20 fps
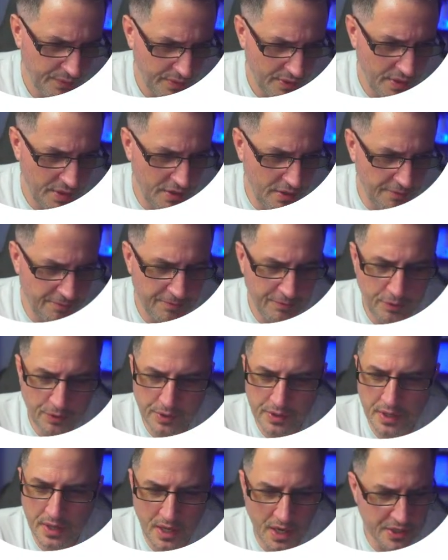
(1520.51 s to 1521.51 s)
And if you
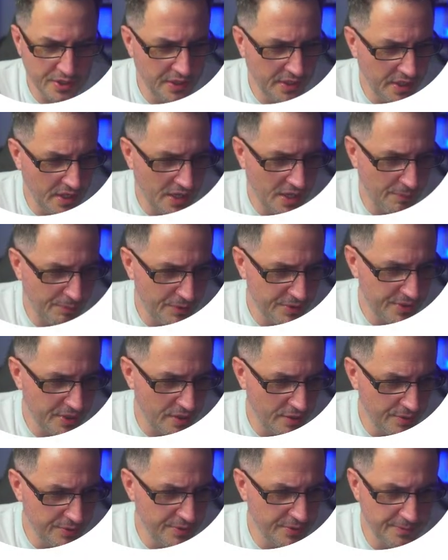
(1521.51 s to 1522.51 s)
can actually get a couple of
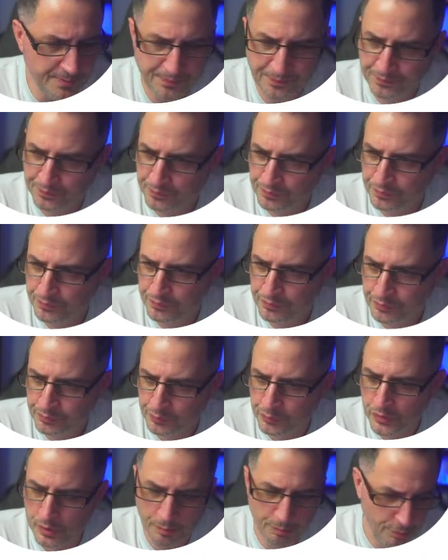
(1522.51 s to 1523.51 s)
sales,
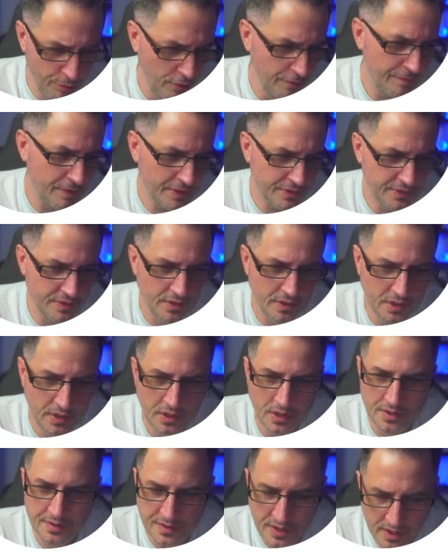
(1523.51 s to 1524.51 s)
perfect.
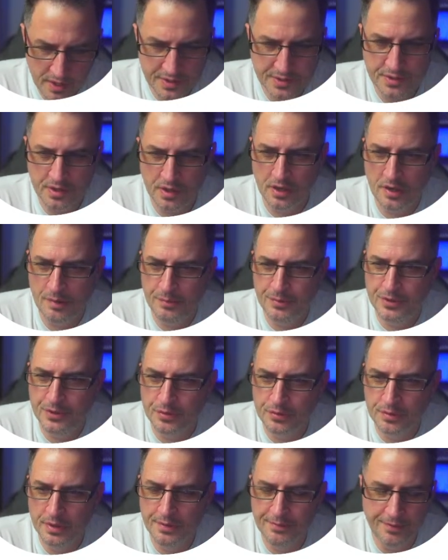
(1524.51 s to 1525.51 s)
Then it's time
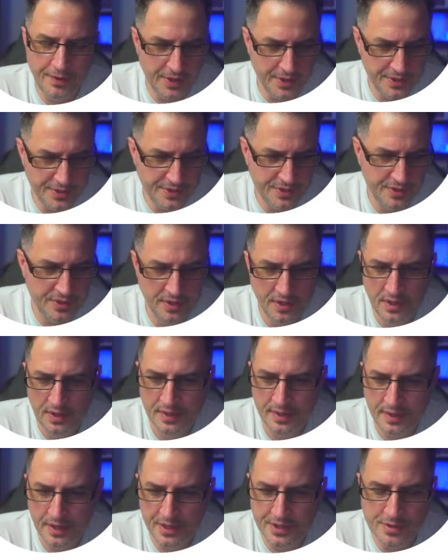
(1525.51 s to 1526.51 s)
to invest
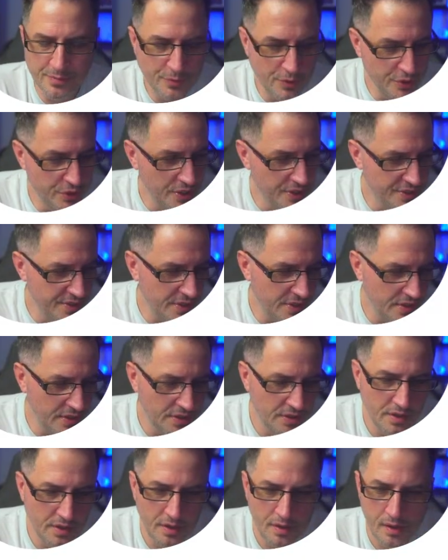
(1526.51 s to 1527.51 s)
in some UGC.
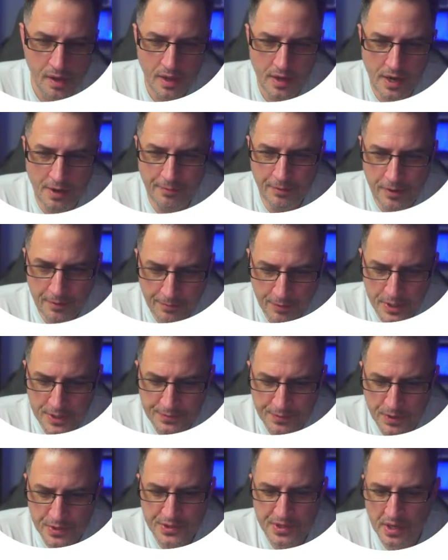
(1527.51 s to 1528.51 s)
Now, for your first
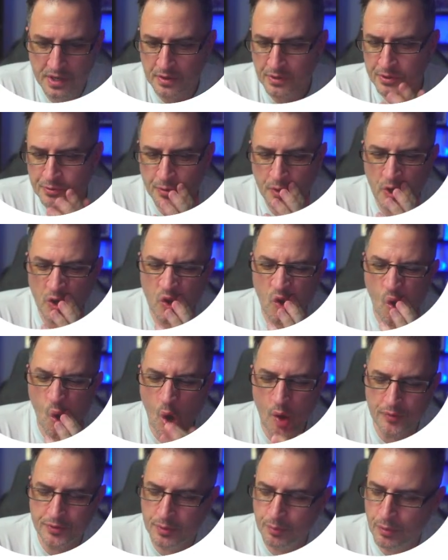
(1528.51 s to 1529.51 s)
few sales, we don't
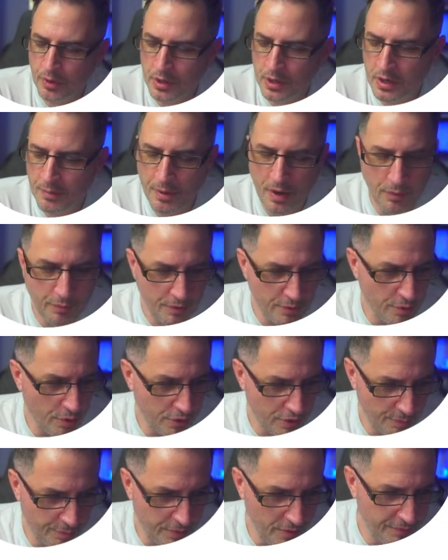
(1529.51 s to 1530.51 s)
often worry about whether or not
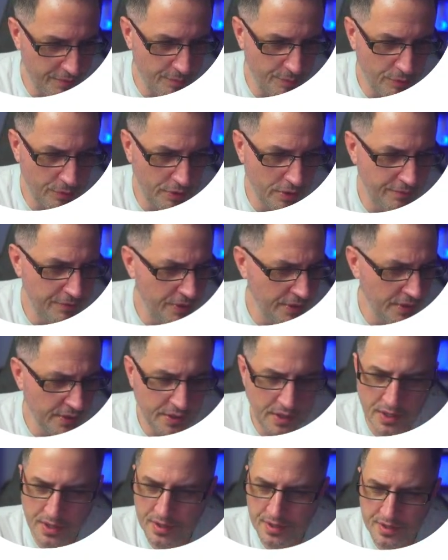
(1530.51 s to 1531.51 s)
you're profitable. If you can
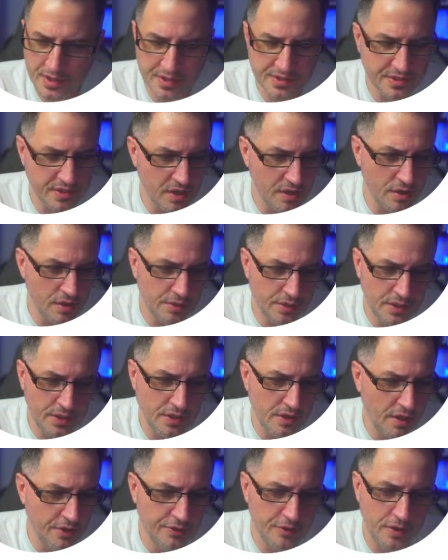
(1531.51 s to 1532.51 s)
get a sale in
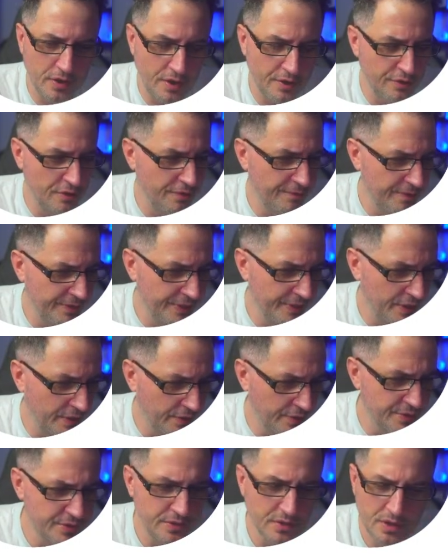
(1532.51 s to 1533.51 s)
under
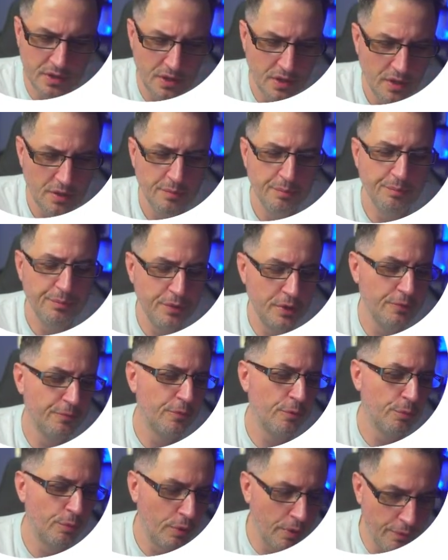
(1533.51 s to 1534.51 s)
$150,
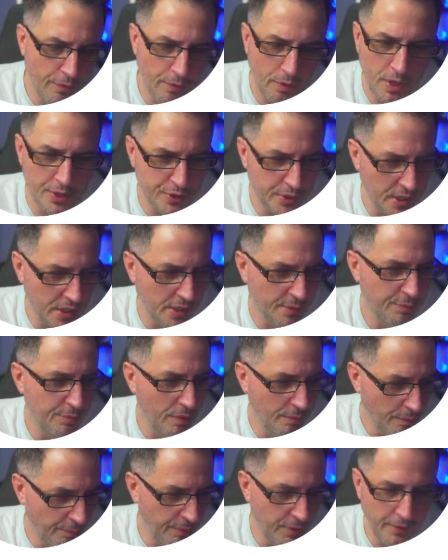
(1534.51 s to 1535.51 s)
beautiful, we're on the right track,
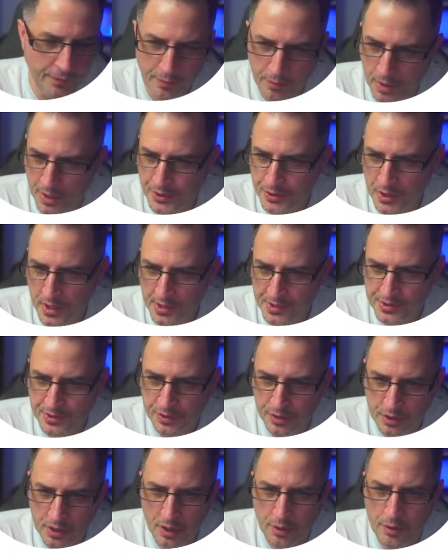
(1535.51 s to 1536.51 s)
probably on the right track. So
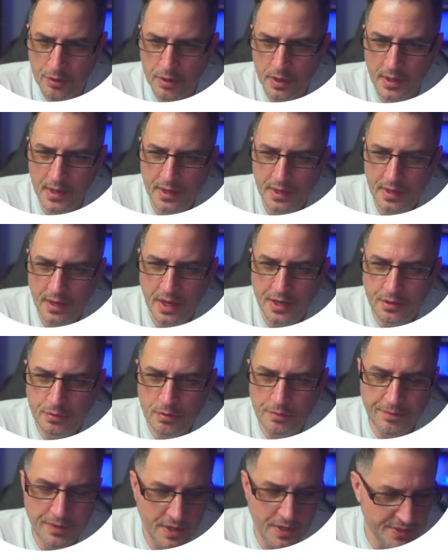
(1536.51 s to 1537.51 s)
you go and you
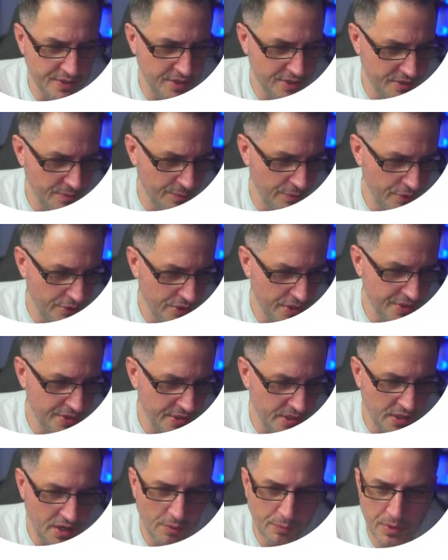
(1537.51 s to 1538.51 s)
invest in some
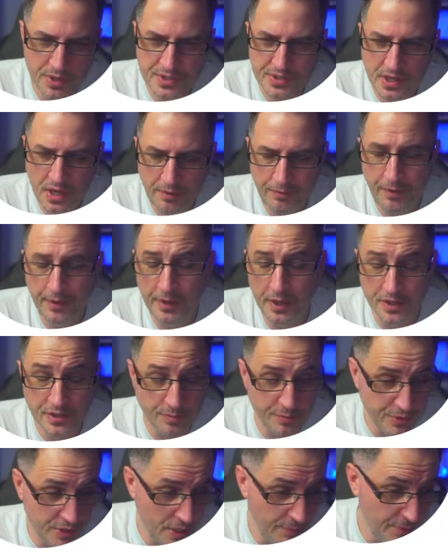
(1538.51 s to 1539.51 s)
UGC, and we see if you can get some
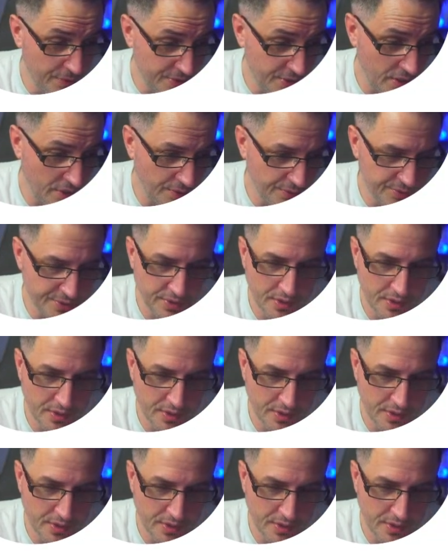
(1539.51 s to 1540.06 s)
cheaper sales.